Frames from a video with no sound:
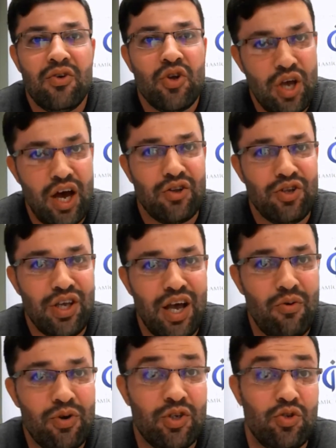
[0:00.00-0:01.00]
regarding
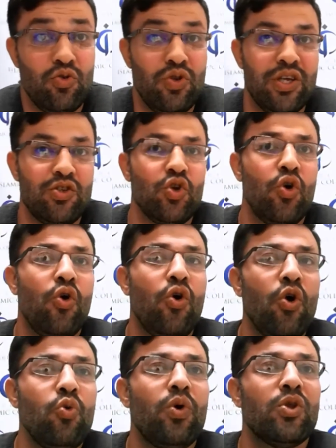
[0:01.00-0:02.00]
our students.
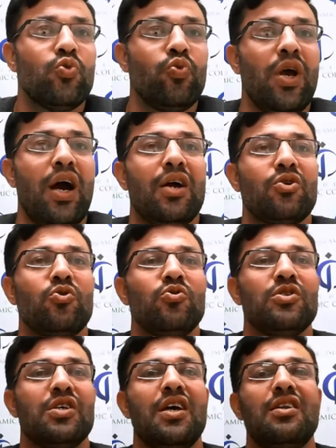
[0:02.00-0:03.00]
All what we are
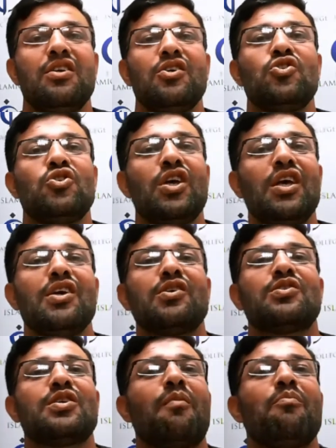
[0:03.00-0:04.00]
concerned is seeing
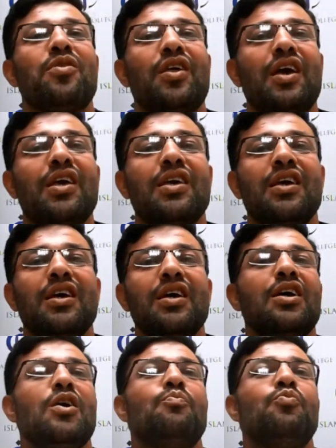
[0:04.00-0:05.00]
something
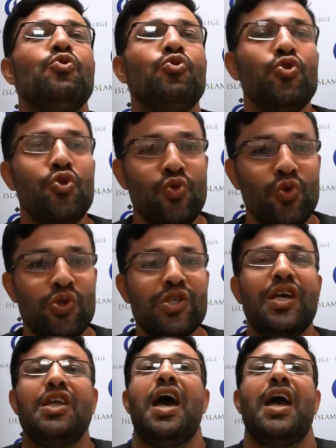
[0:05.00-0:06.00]

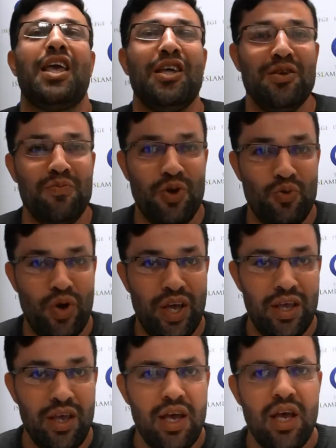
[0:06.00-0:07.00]
produced in academic
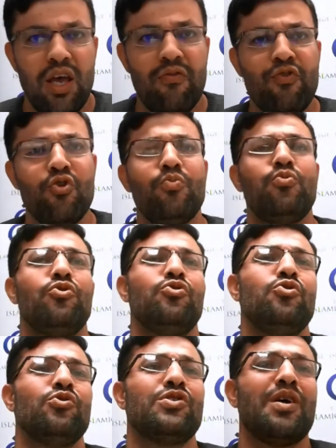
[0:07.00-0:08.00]
way. If you
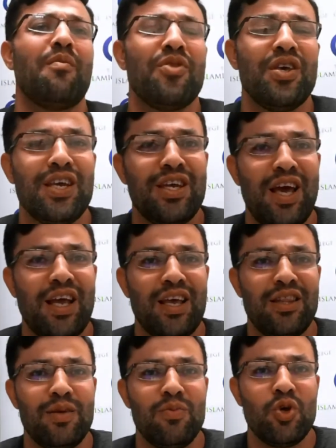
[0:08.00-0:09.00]
produce something in
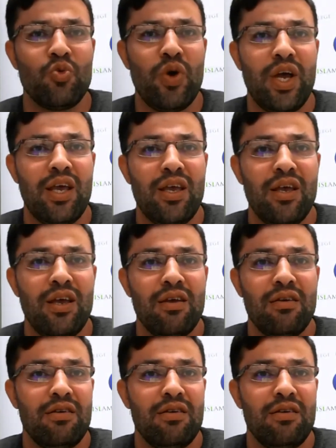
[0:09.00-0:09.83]
academic way,